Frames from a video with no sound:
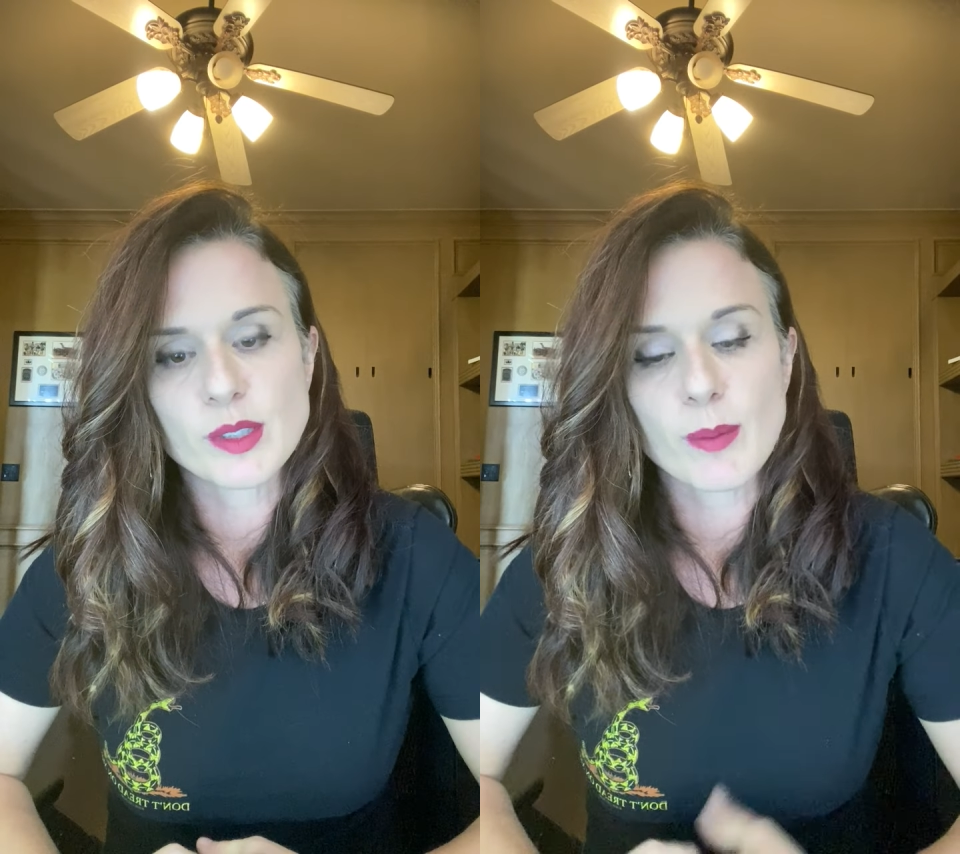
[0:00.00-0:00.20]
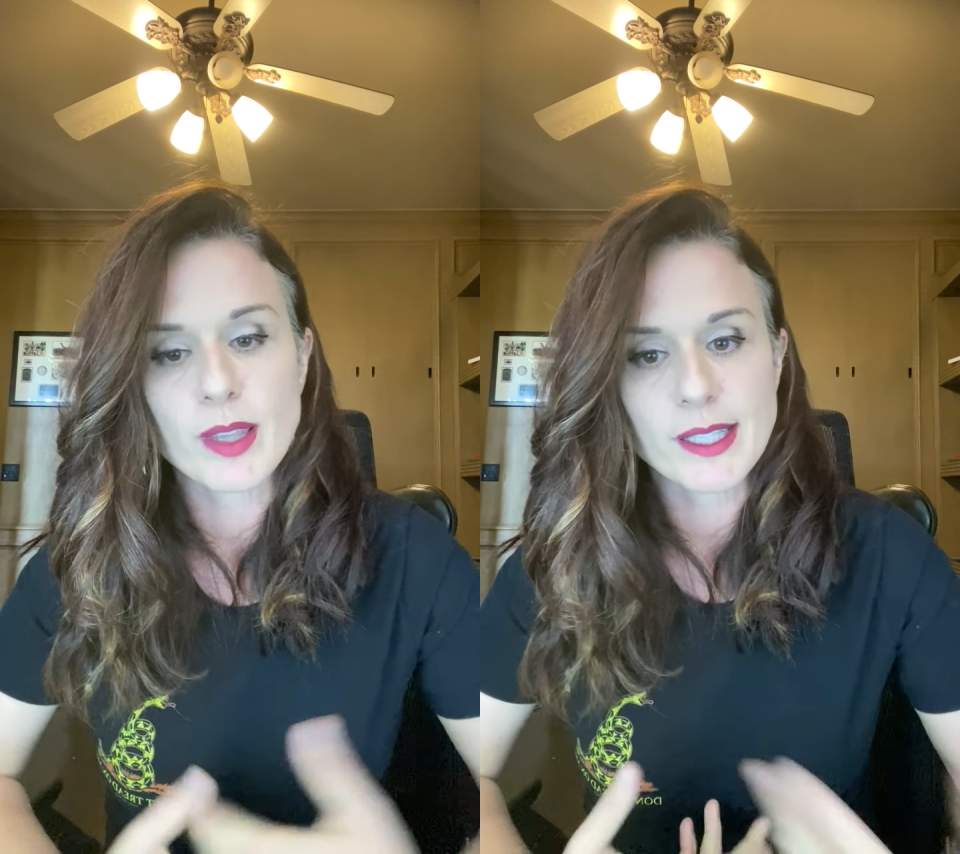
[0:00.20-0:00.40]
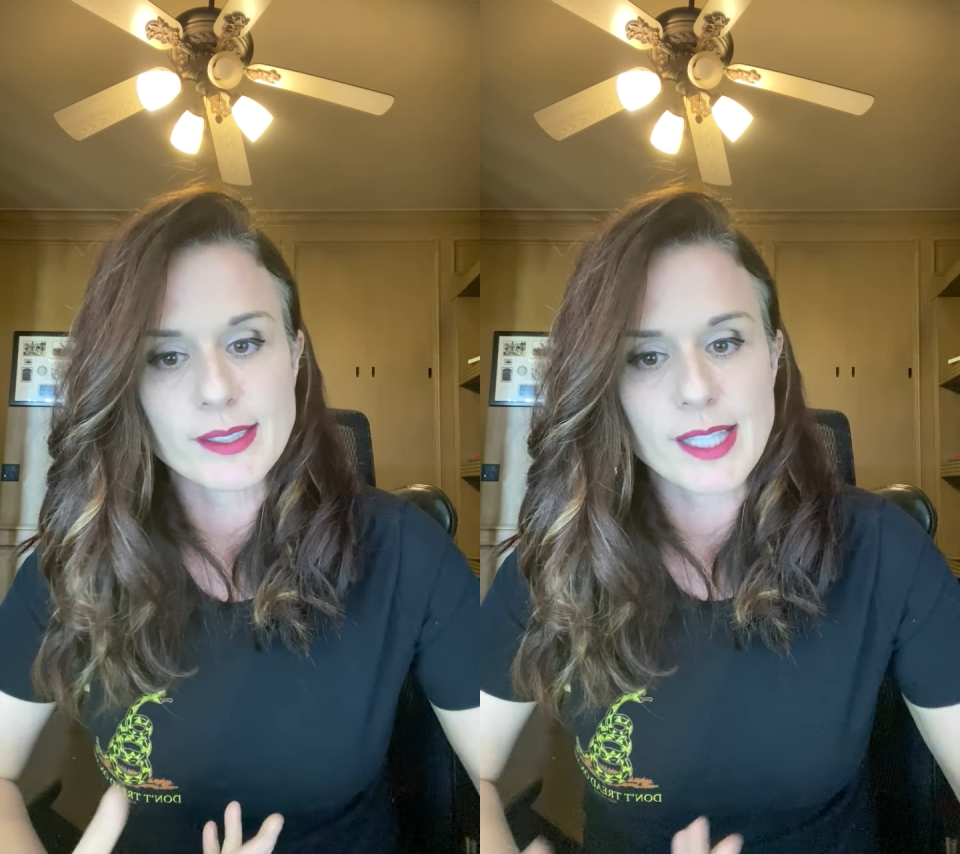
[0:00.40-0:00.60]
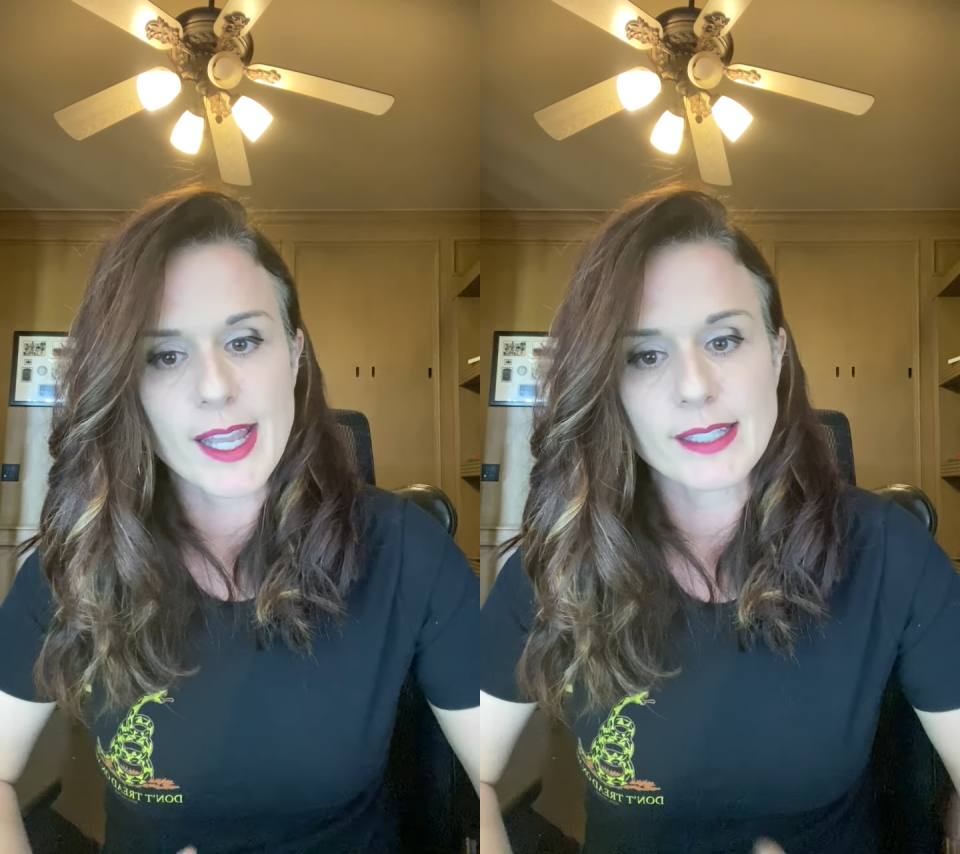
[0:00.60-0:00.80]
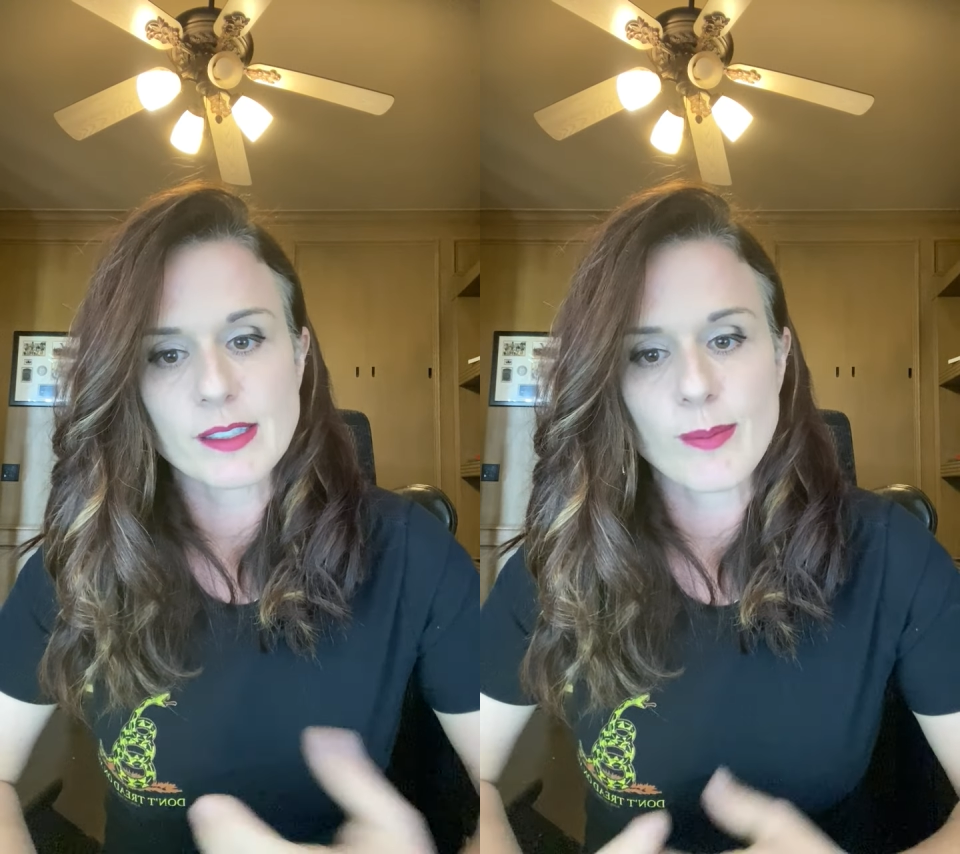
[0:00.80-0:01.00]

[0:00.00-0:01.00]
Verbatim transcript: some of these things,